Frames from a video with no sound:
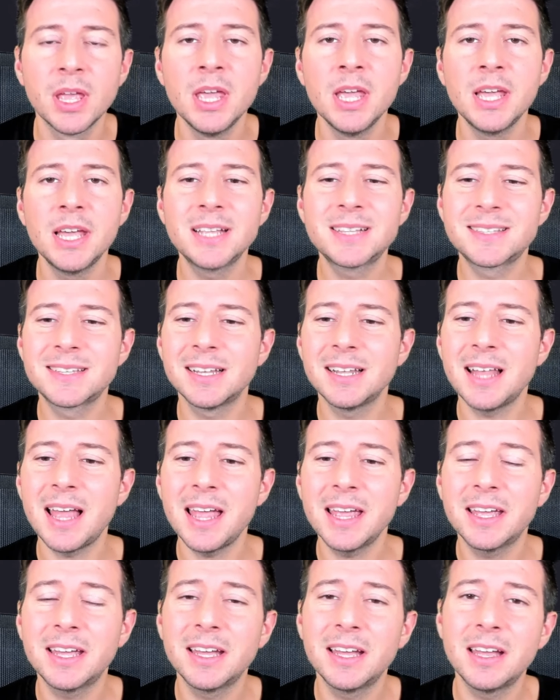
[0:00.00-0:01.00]
It's
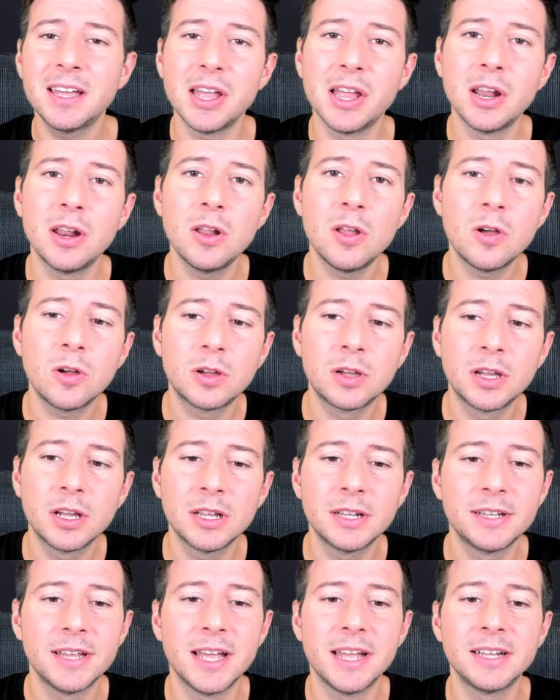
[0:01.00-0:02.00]
like a lock
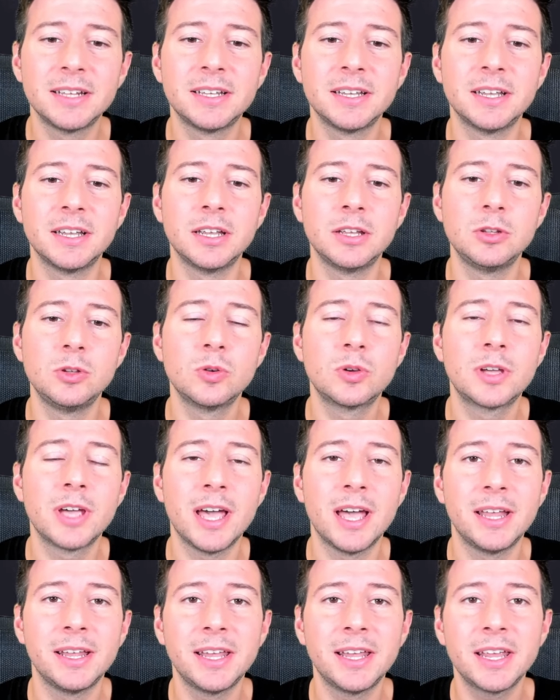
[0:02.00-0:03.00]
that you
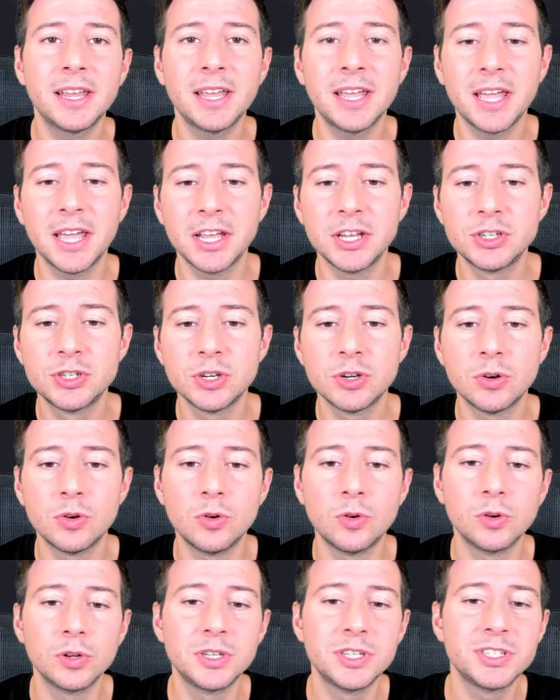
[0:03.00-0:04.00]
can engage
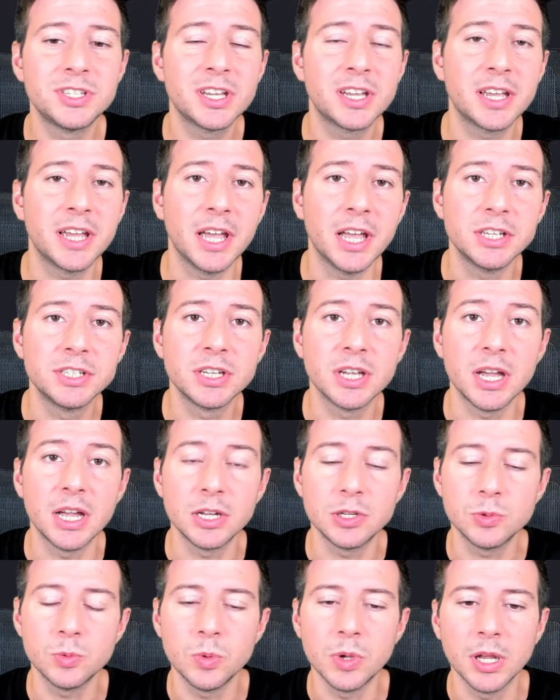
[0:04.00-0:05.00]
or disengage
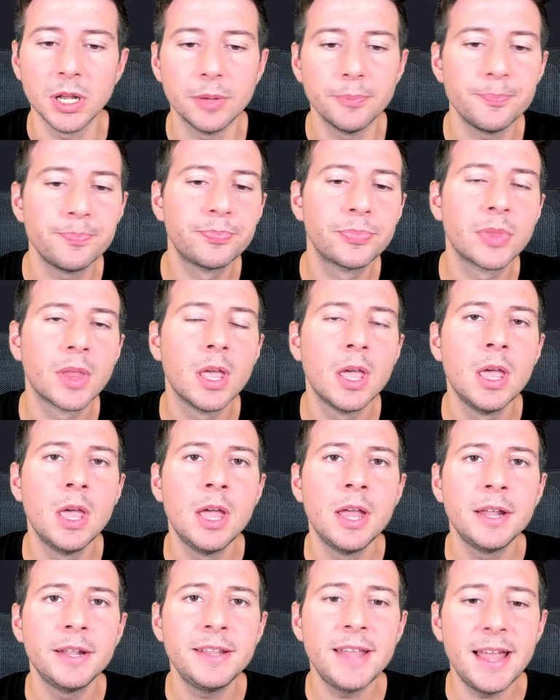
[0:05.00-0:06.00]
at will.
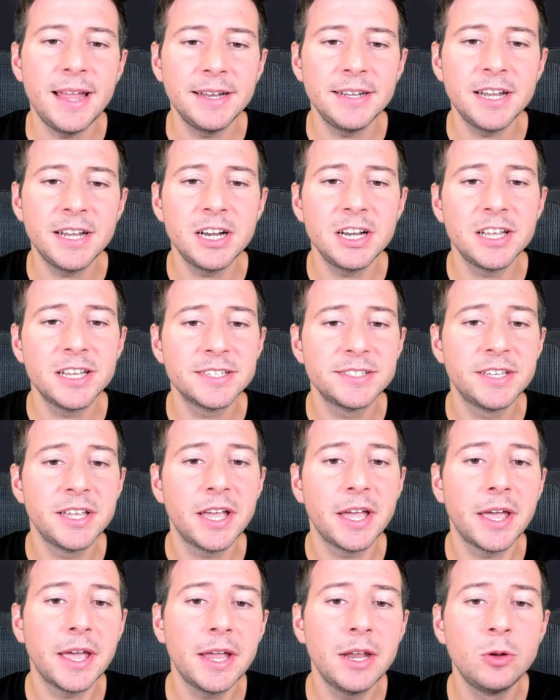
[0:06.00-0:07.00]
Then there is
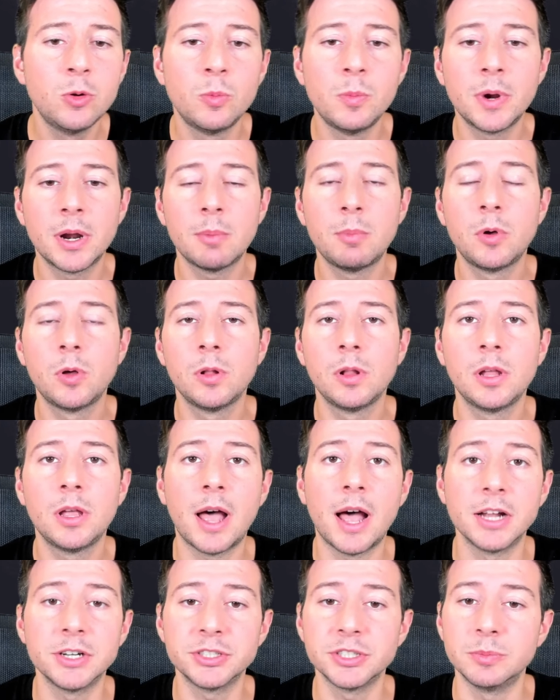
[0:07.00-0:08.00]
the enumerable
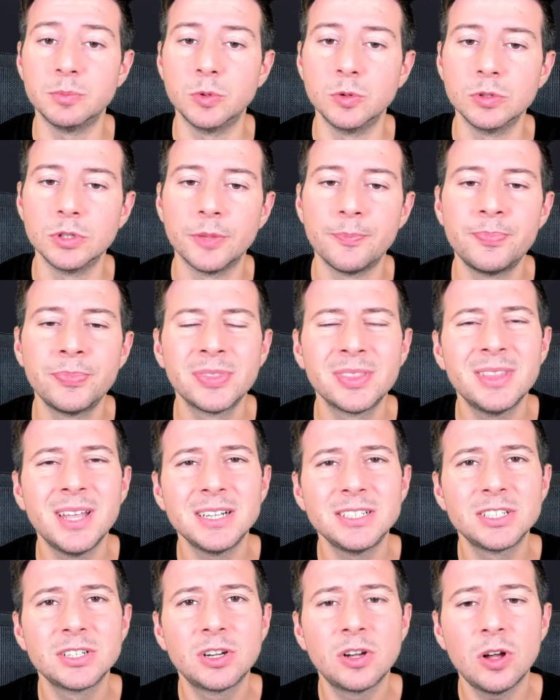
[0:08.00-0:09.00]
attribute
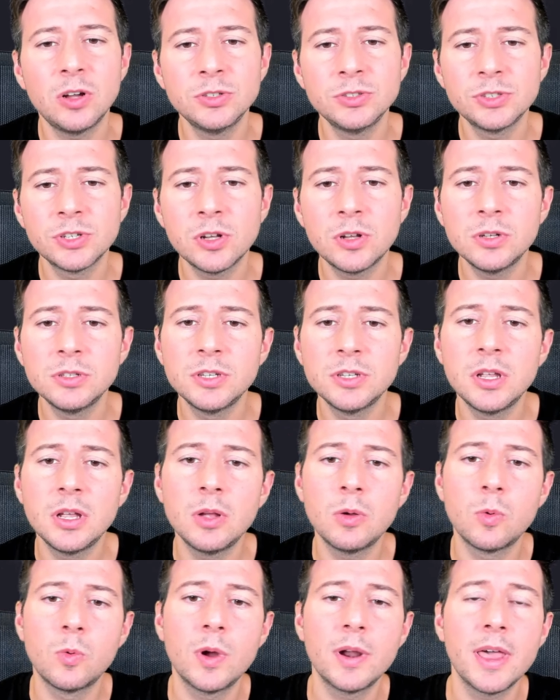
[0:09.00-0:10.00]
that controls
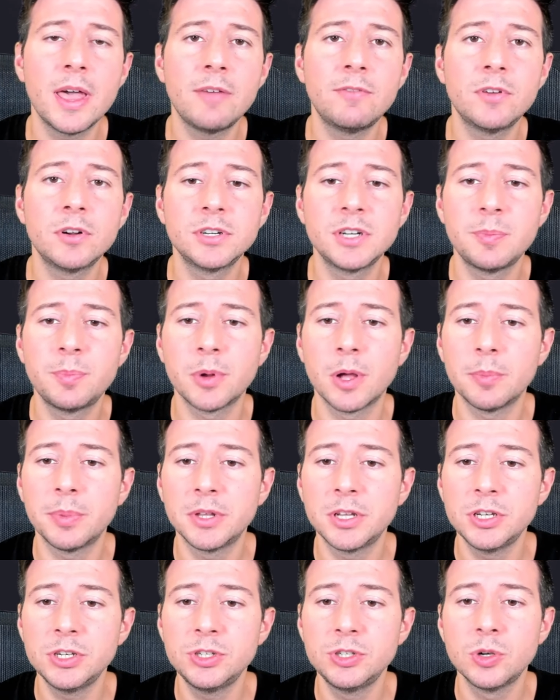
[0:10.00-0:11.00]
wherever the
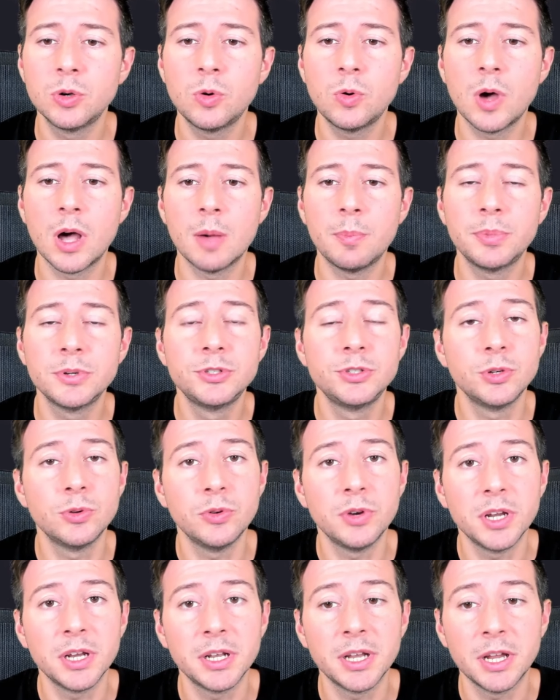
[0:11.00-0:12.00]
properties show up
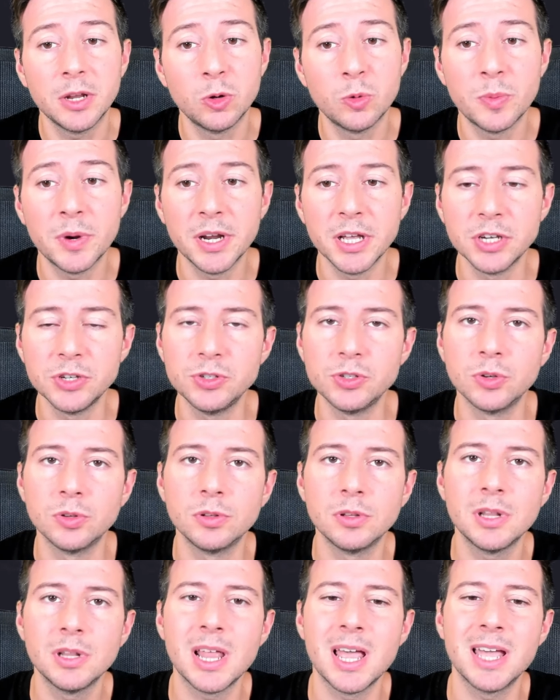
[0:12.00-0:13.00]
during
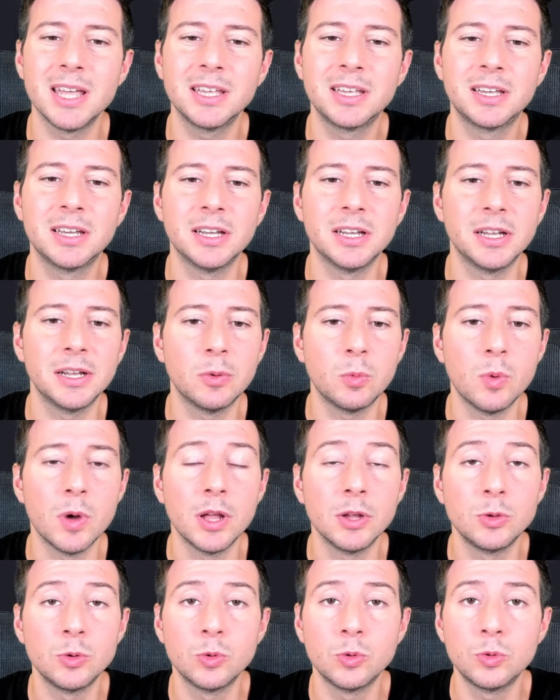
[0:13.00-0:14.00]
enumeration, like
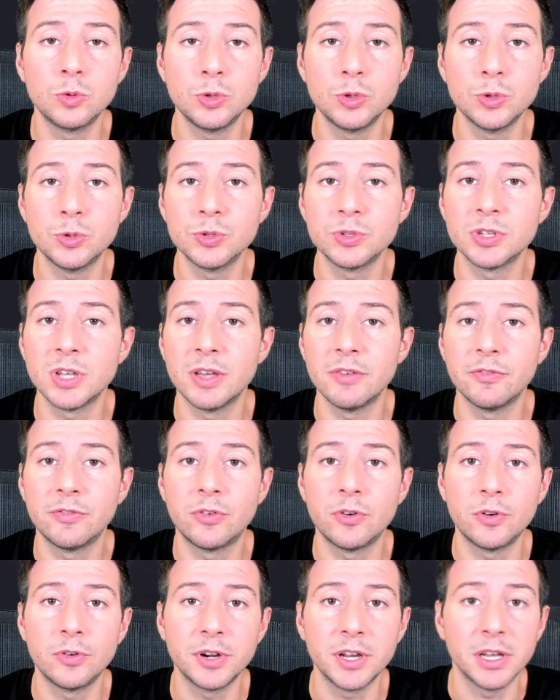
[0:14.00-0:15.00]
when you use a
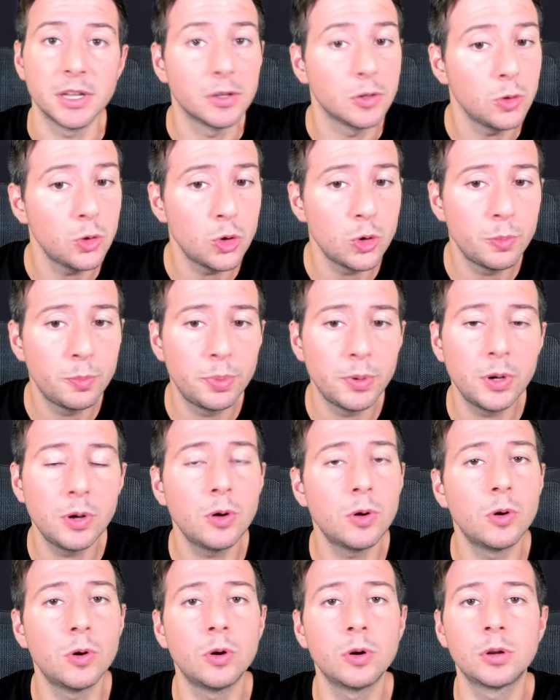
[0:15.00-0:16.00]
for-in loop
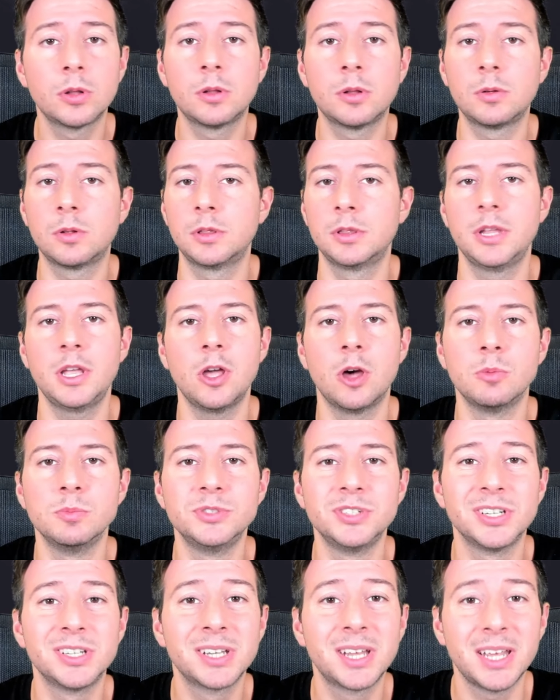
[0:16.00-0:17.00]
or the
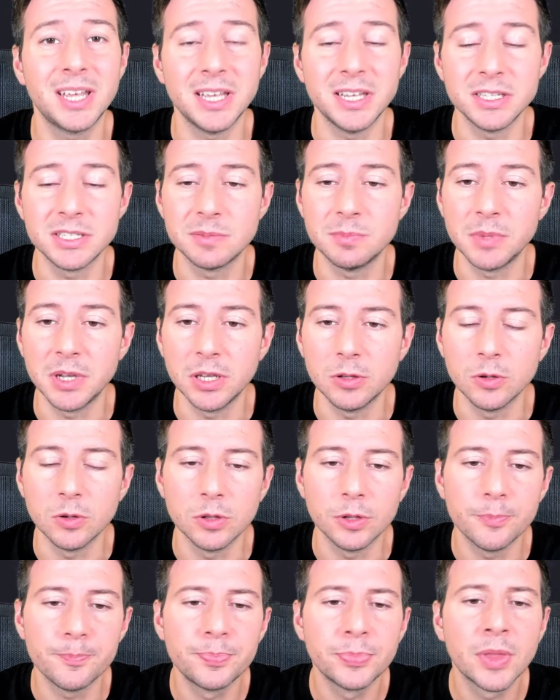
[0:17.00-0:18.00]
object keys
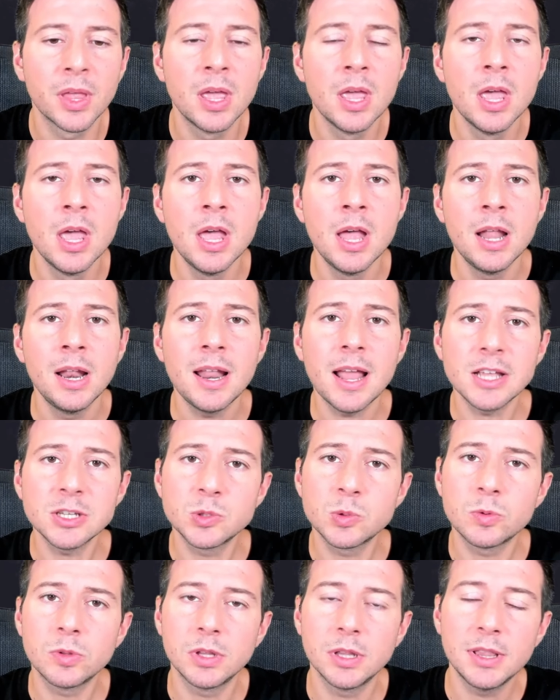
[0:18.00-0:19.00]
method.
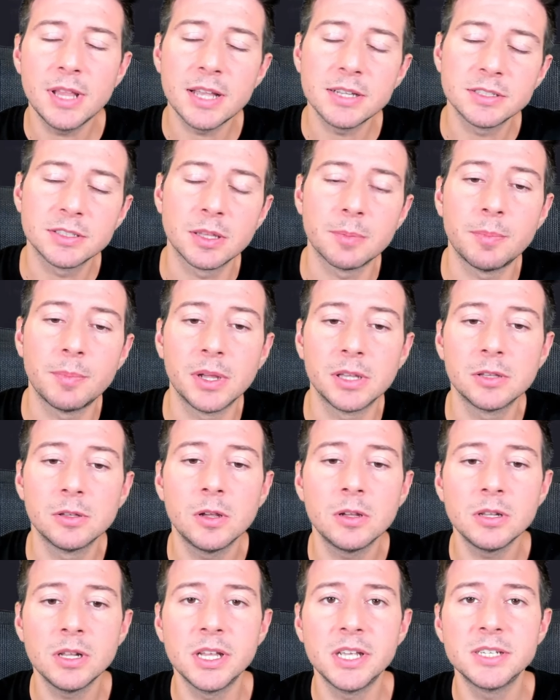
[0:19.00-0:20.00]
Last but
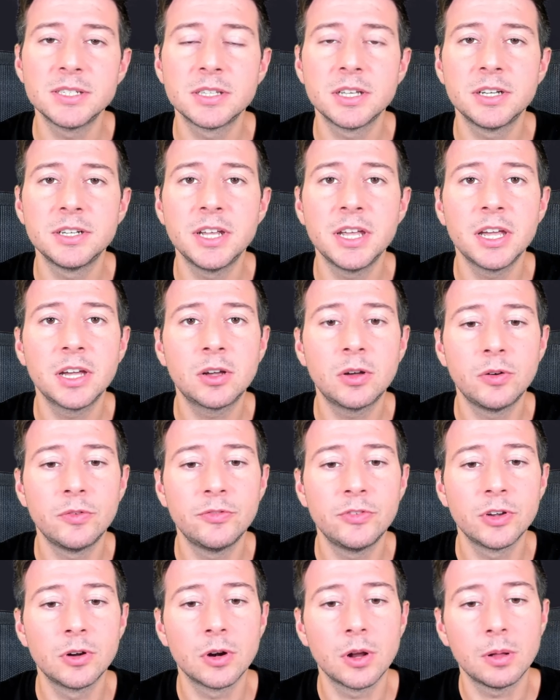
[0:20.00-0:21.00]
not least, the
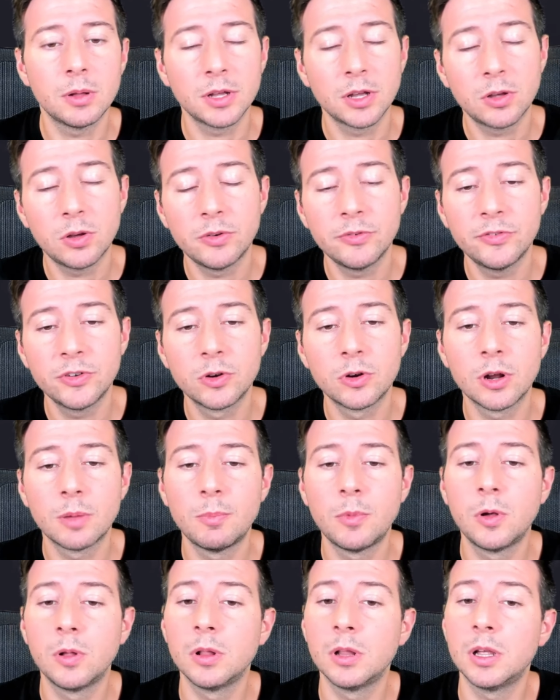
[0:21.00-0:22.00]

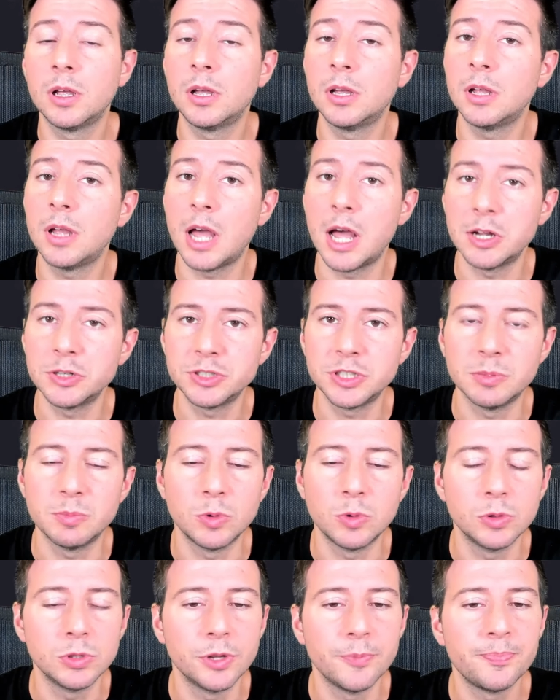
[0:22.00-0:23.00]
configurable
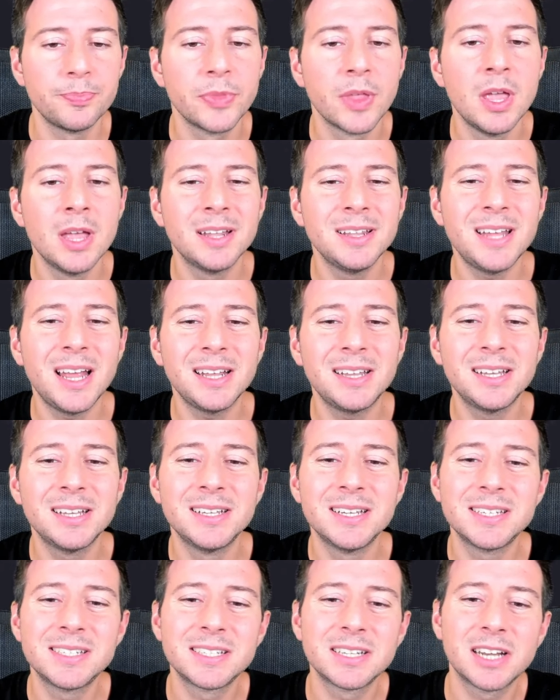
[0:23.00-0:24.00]
attribute that
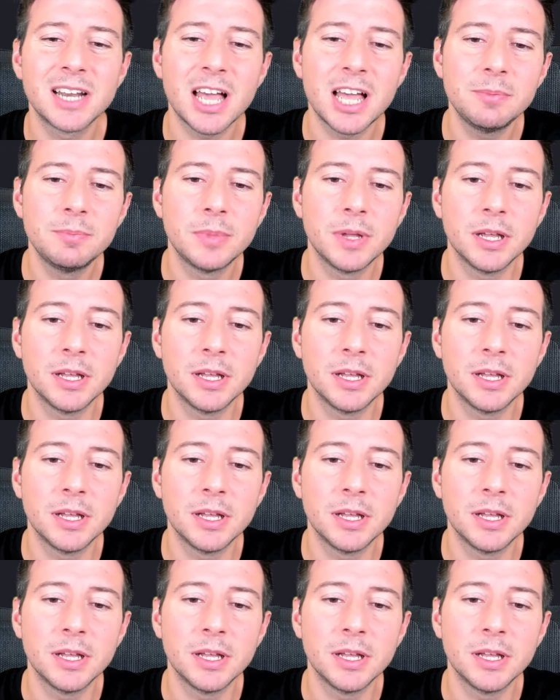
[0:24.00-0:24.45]
decide